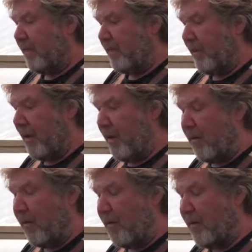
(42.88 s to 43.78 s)

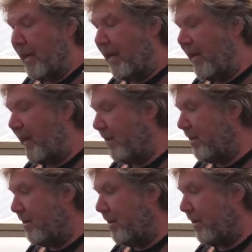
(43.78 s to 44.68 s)
and the
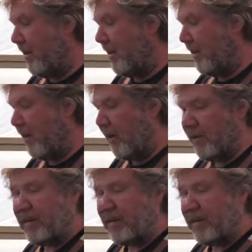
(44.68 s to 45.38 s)
breakage, it's